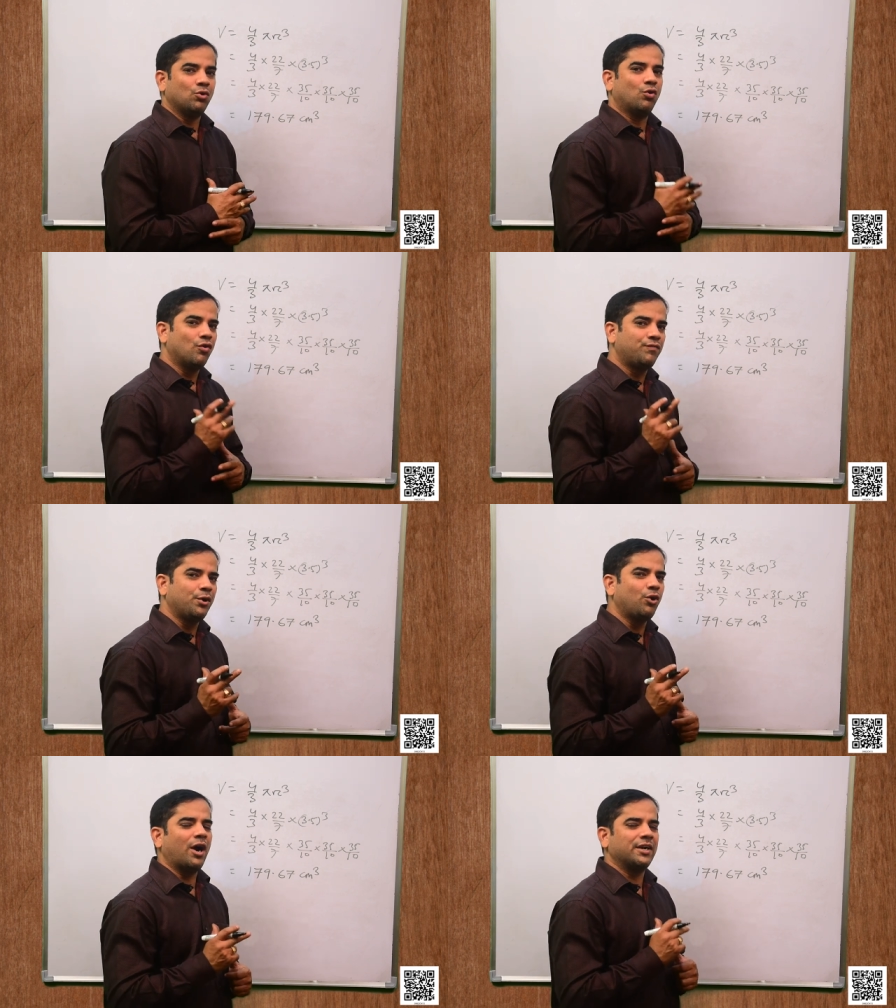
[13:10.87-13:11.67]
Hope
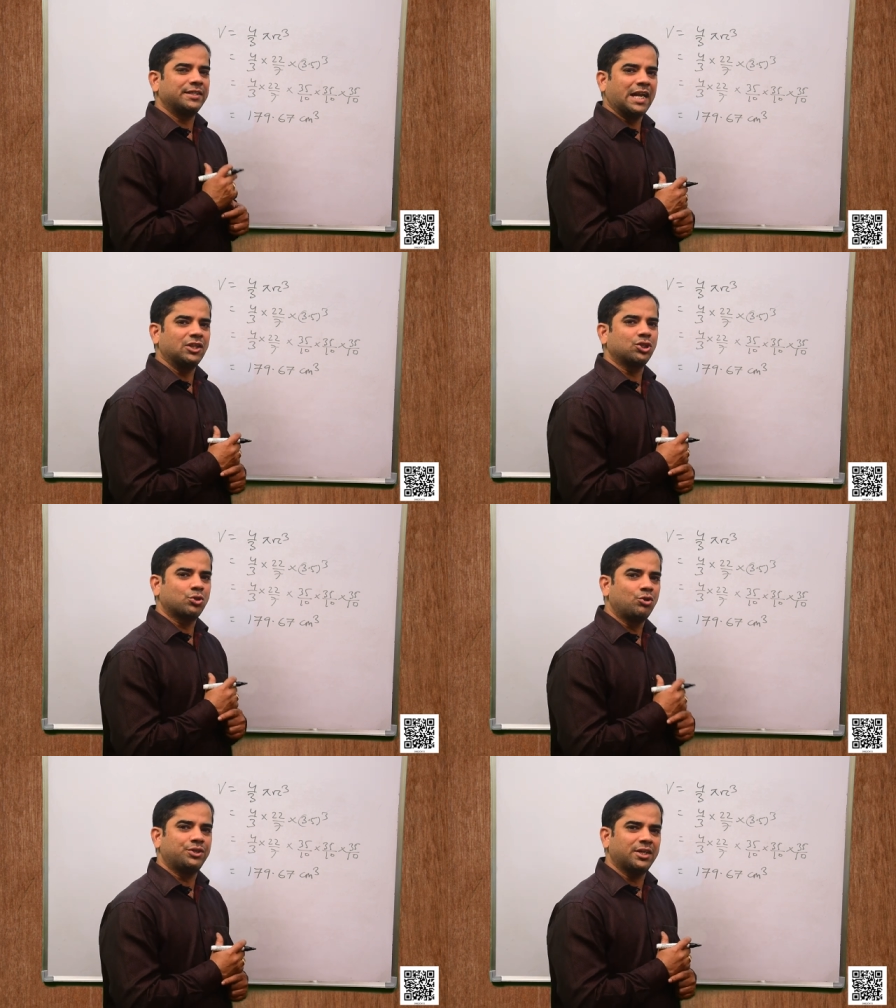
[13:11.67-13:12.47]
you understand the
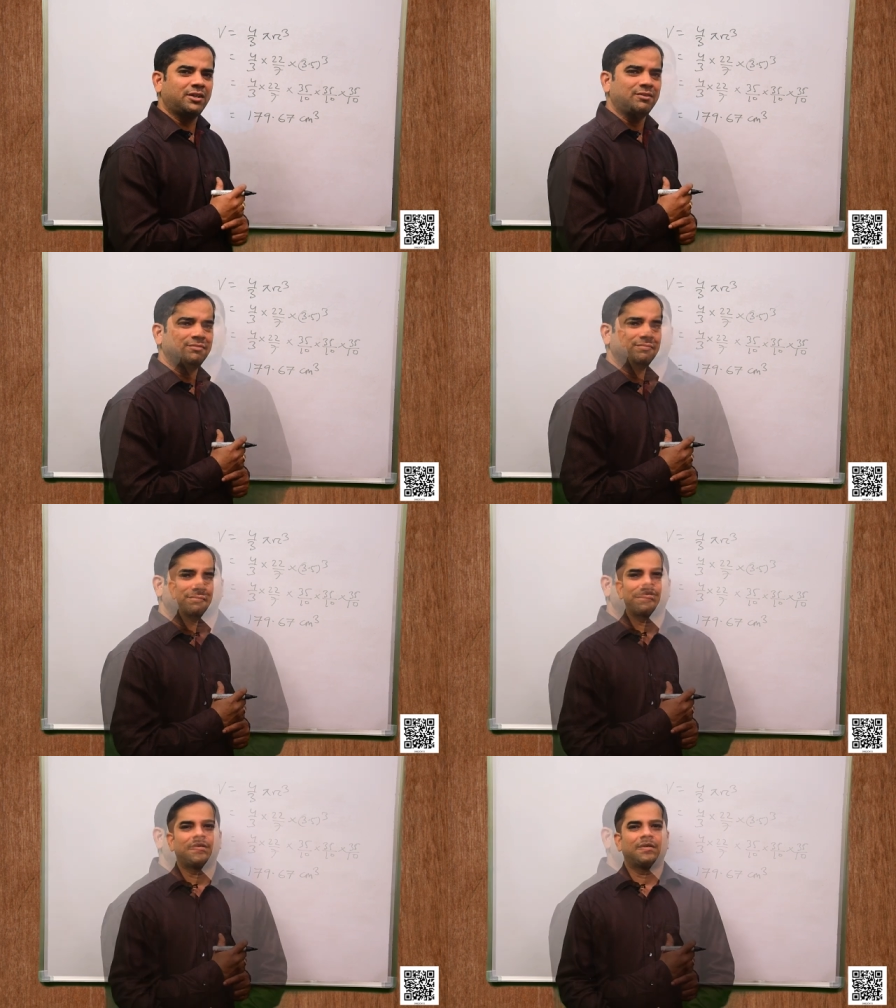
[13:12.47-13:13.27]
solution.
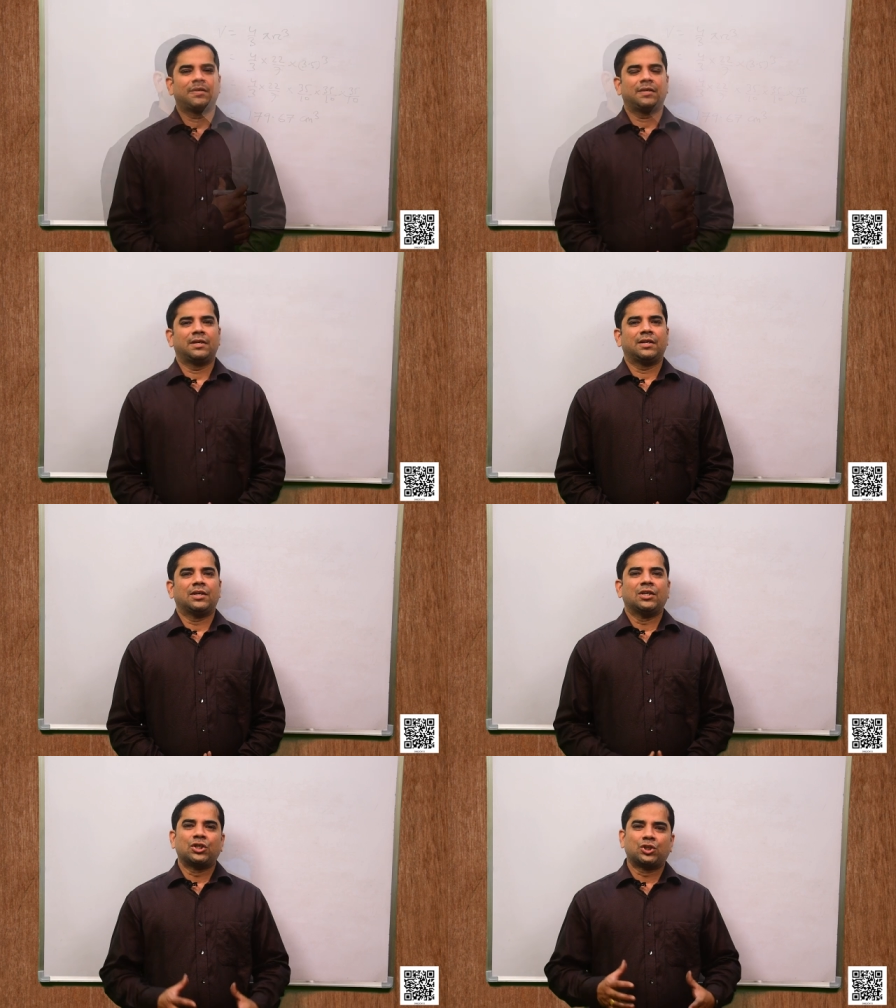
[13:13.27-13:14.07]

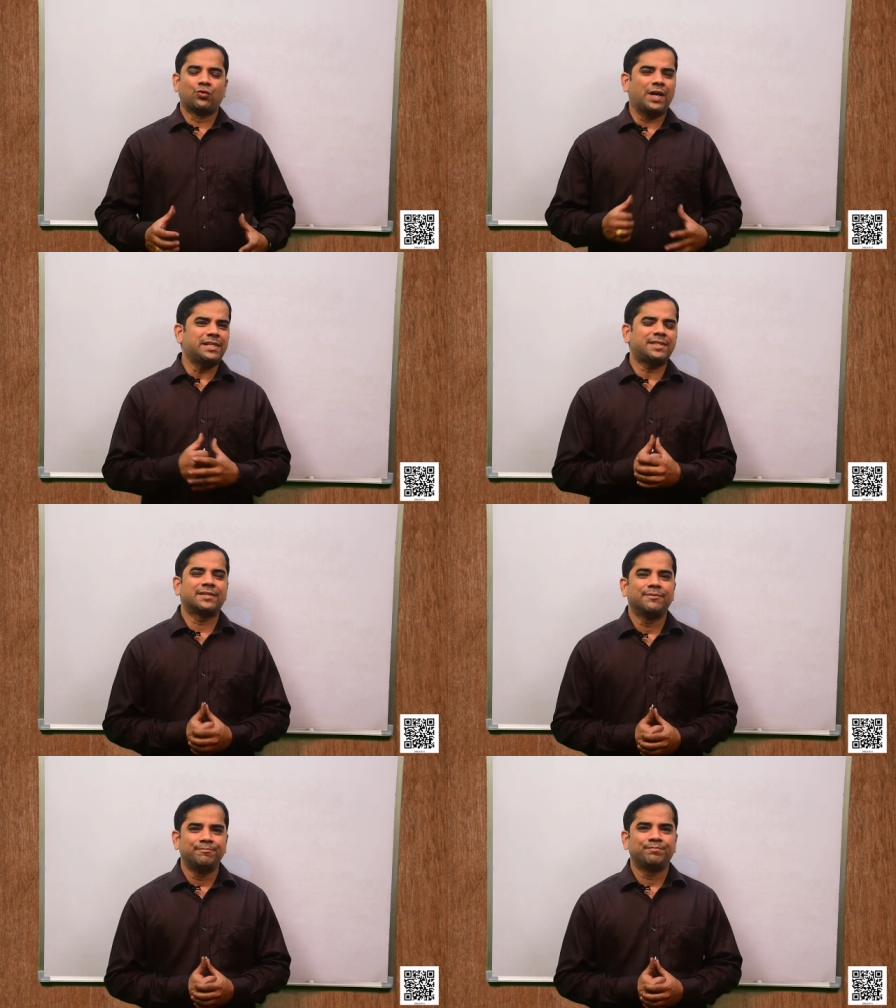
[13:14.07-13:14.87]
Students,